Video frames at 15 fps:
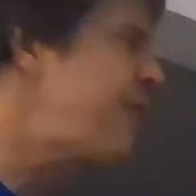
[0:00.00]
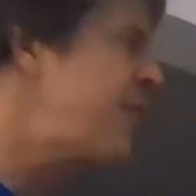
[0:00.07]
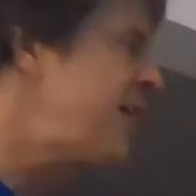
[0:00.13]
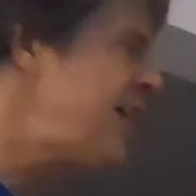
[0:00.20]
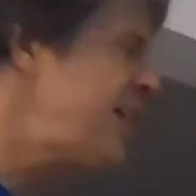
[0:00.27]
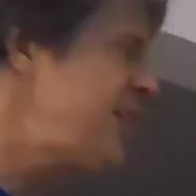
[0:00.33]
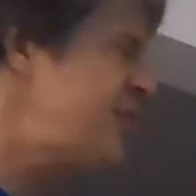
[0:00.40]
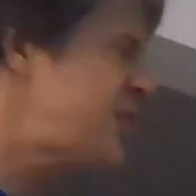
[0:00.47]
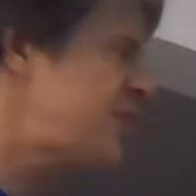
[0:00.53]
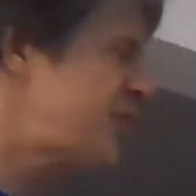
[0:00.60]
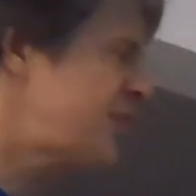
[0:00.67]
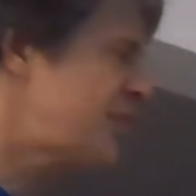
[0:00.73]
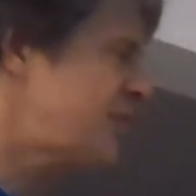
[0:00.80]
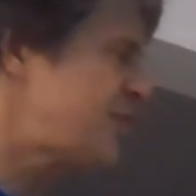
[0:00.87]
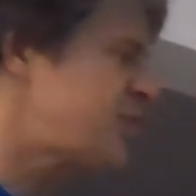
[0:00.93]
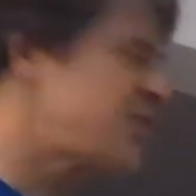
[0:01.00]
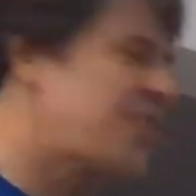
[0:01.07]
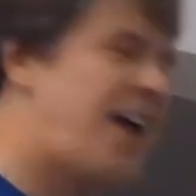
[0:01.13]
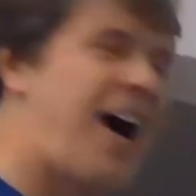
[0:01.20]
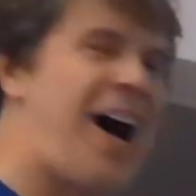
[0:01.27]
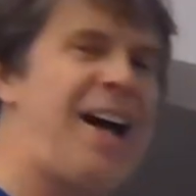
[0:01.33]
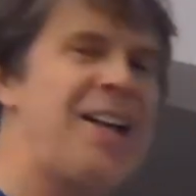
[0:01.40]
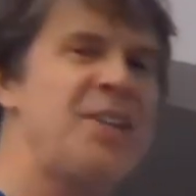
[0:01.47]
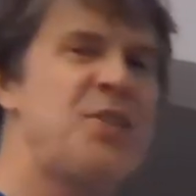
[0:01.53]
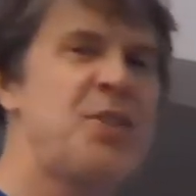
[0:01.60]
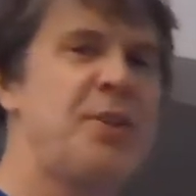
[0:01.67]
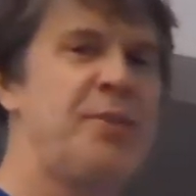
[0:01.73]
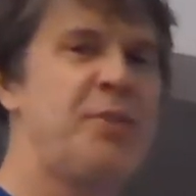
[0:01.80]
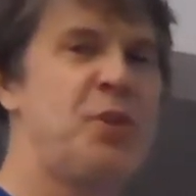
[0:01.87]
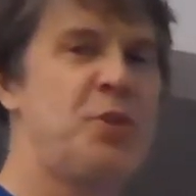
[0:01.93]
these sides
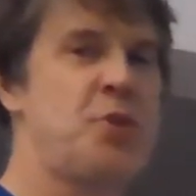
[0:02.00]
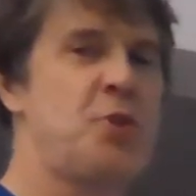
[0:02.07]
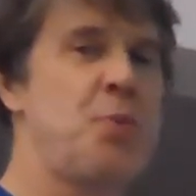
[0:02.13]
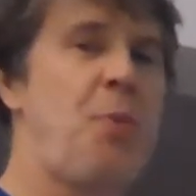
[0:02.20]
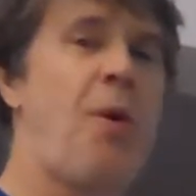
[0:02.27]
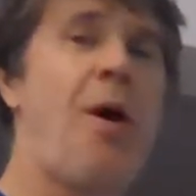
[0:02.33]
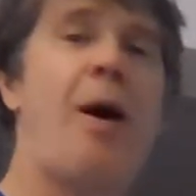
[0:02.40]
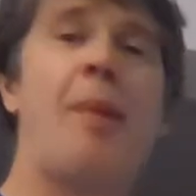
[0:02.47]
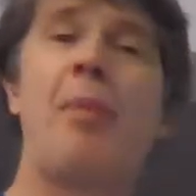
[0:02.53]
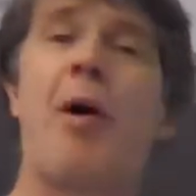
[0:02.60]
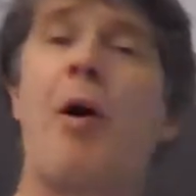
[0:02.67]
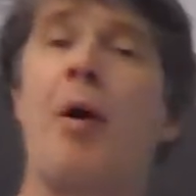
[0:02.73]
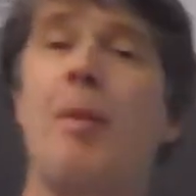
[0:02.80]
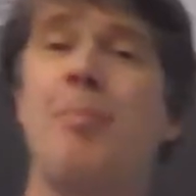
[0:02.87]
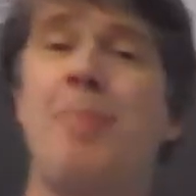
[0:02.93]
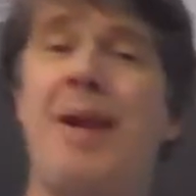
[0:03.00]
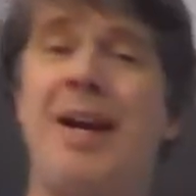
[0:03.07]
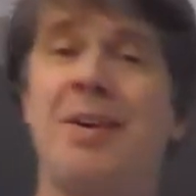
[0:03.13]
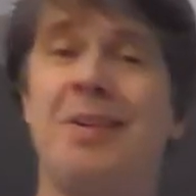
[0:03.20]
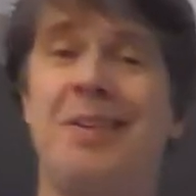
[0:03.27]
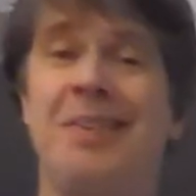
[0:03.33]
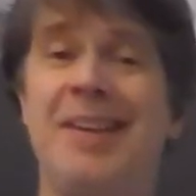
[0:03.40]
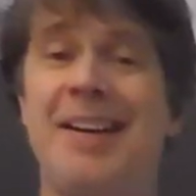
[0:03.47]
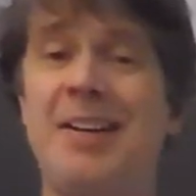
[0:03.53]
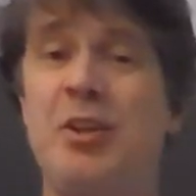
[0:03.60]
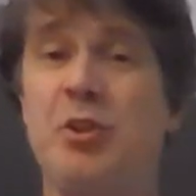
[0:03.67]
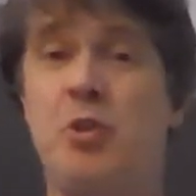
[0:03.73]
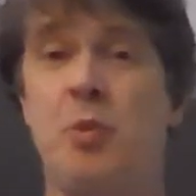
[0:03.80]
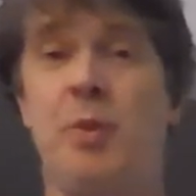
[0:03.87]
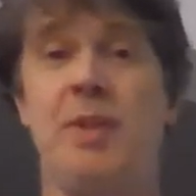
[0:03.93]
of the swamp are
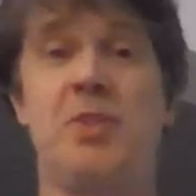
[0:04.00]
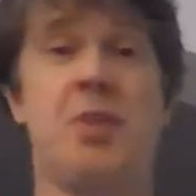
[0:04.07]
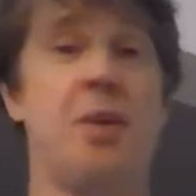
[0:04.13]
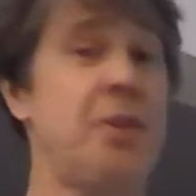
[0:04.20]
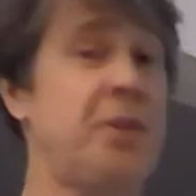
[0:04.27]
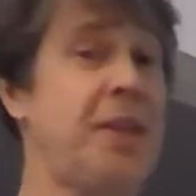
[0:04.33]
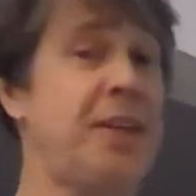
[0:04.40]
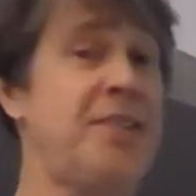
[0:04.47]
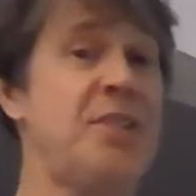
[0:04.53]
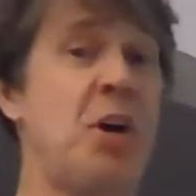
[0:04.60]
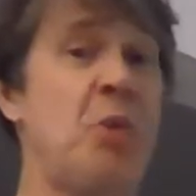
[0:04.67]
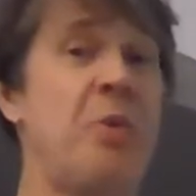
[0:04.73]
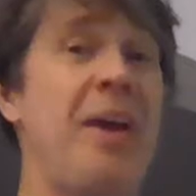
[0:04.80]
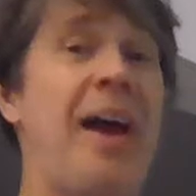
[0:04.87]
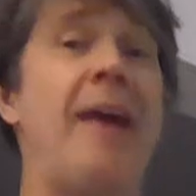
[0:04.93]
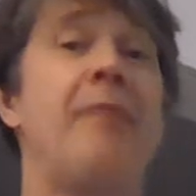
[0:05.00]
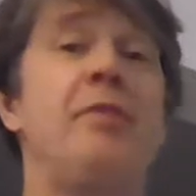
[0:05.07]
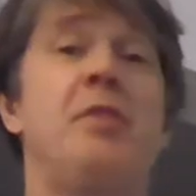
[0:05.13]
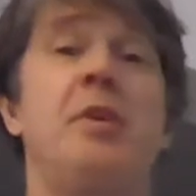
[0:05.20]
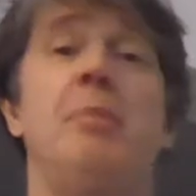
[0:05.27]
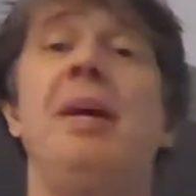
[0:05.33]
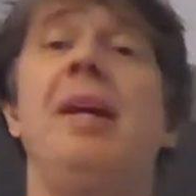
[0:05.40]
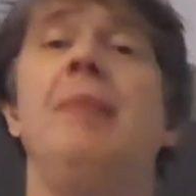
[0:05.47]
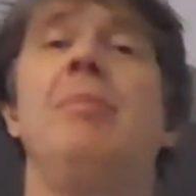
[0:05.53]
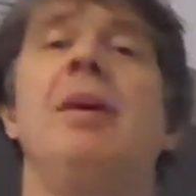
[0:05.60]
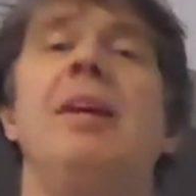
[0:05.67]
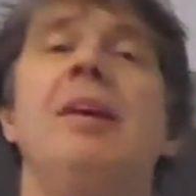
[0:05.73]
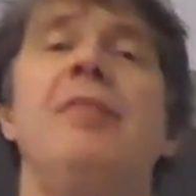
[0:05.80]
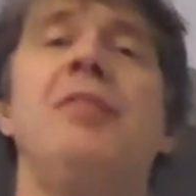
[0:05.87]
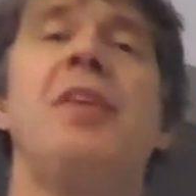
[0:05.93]
parallel to each other, they don't have to be,
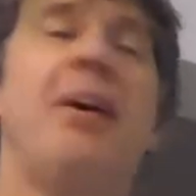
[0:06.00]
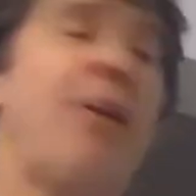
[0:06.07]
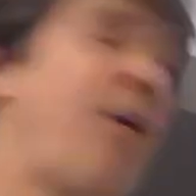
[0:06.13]
but if they